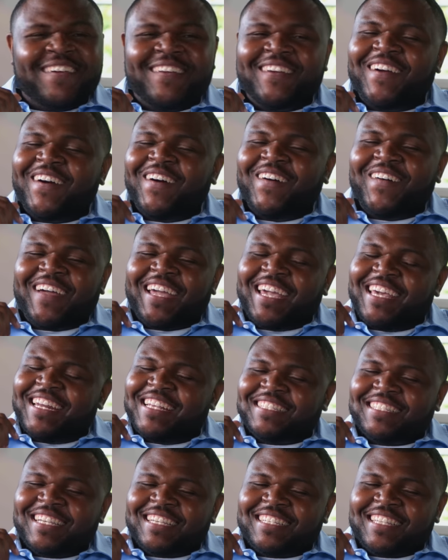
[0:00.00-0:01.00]
you know, and
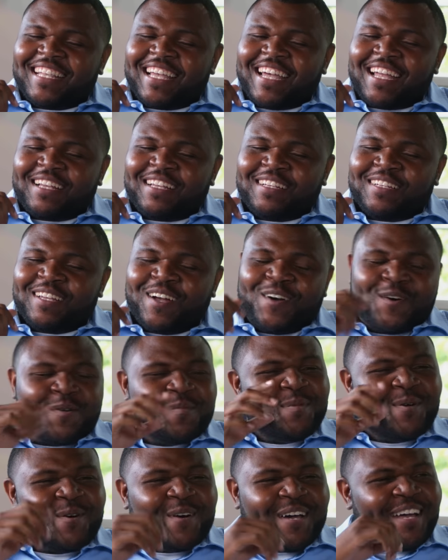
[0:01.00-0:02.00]
it's just like
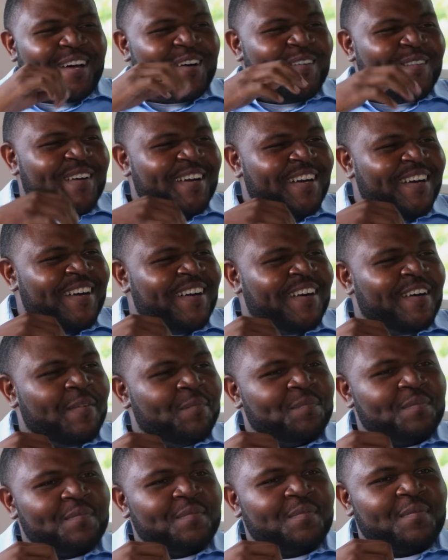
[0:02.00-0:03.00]
homeboy,
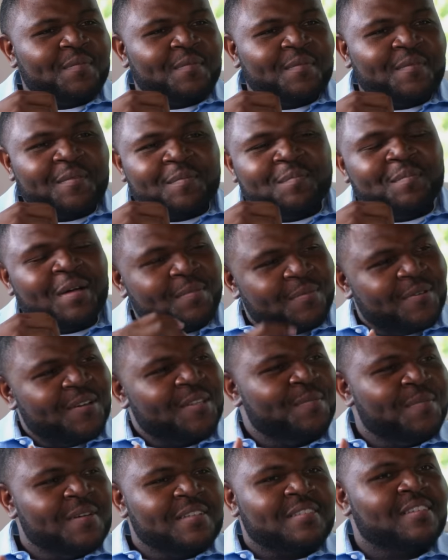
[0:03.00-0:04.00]
homegirl, mm-hmm. my
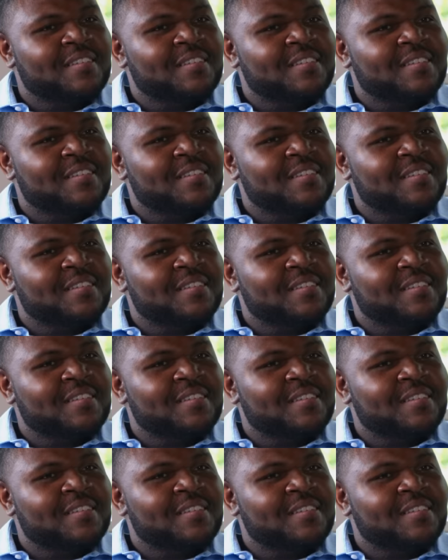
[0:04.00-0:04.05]
brother, my